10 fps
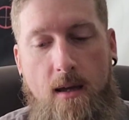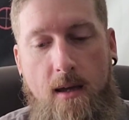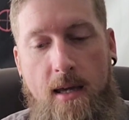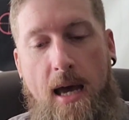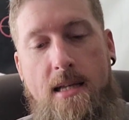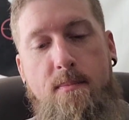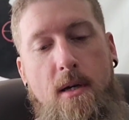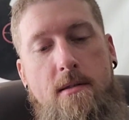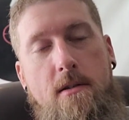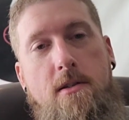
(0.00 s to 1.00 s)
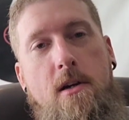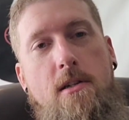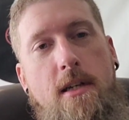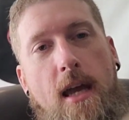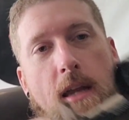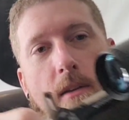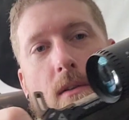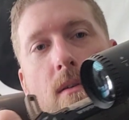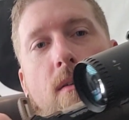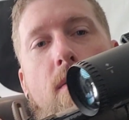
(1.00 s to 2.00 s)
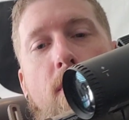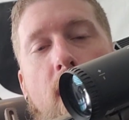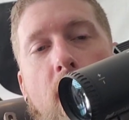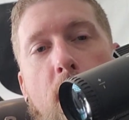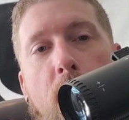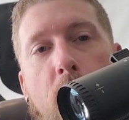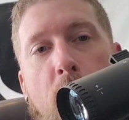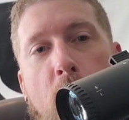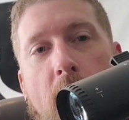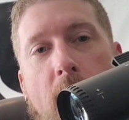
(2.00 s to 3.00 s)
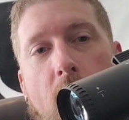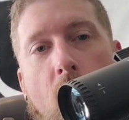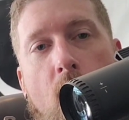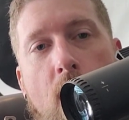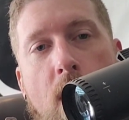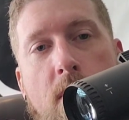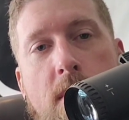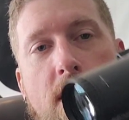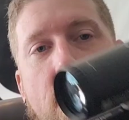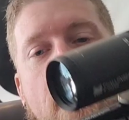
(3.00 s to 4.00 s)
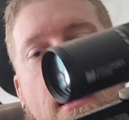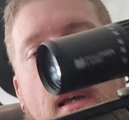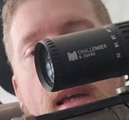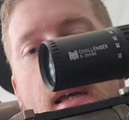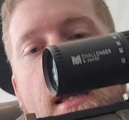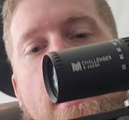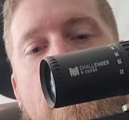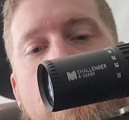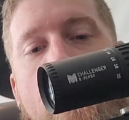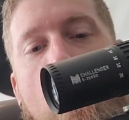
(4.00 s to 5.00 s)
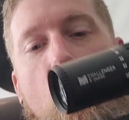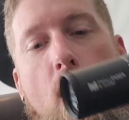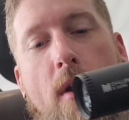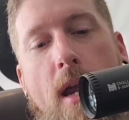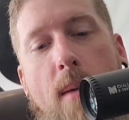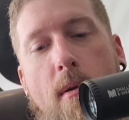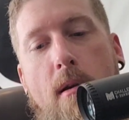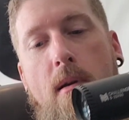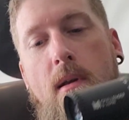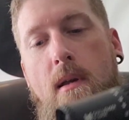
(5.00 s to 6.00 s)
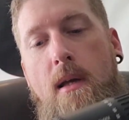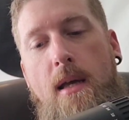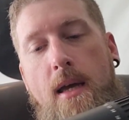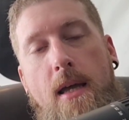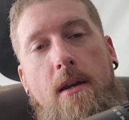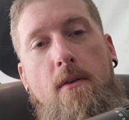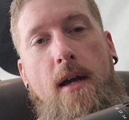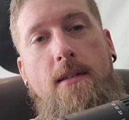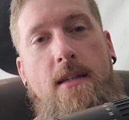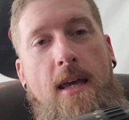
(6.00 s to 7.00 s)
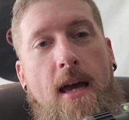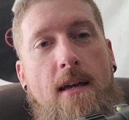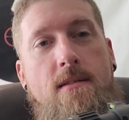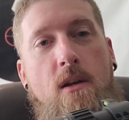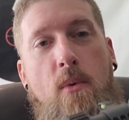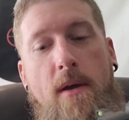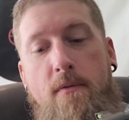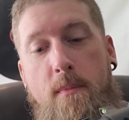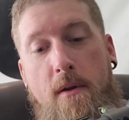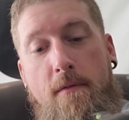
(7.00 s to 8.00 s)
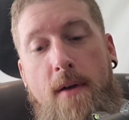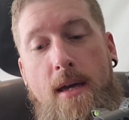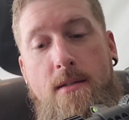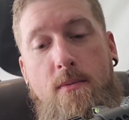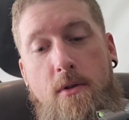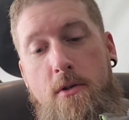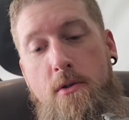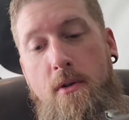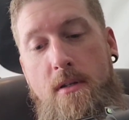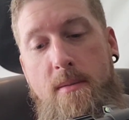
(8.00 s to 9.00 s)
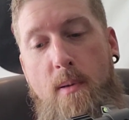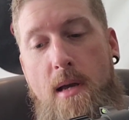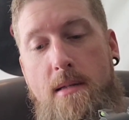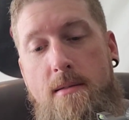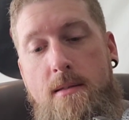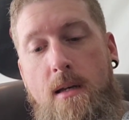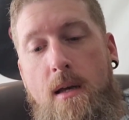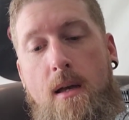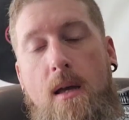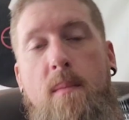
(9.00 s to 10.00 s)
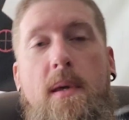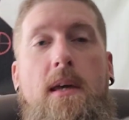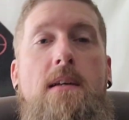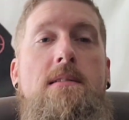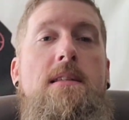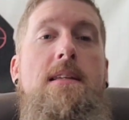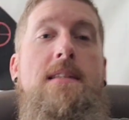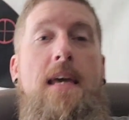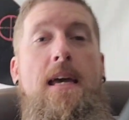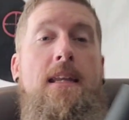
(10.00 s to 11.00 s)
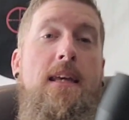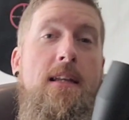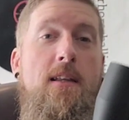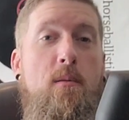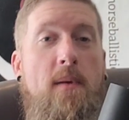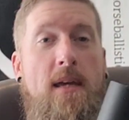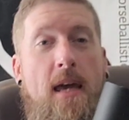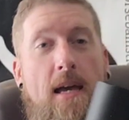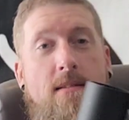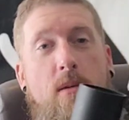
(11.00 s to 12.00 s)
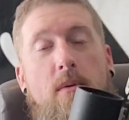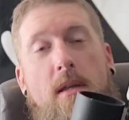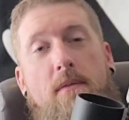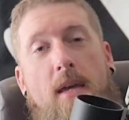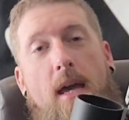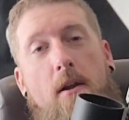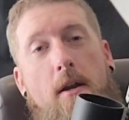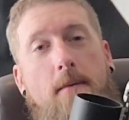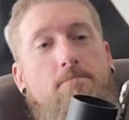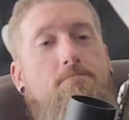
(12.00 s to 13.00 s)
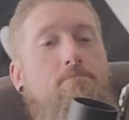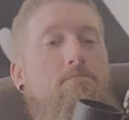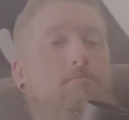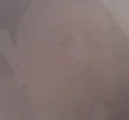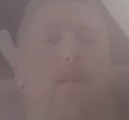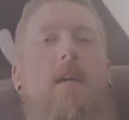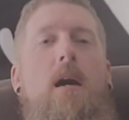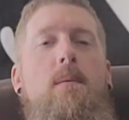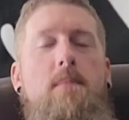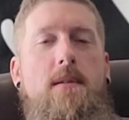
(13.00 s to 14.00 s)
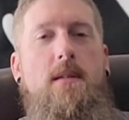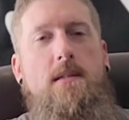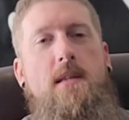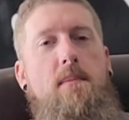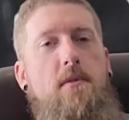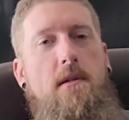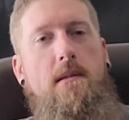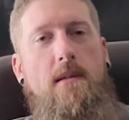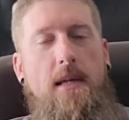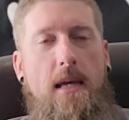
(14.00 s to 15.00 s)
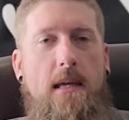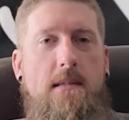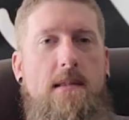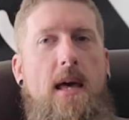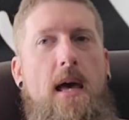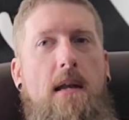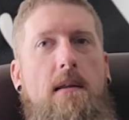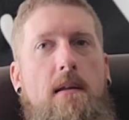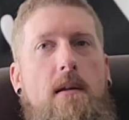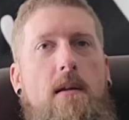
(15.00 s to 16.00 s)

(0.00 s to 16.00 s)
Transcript: gas buster charging handle from Breek Arms. It is their Warhammer. It directs the gas away from your face when you're shooting suppress, because this can get a little bit gassy when you have the can on it. The common misconception is that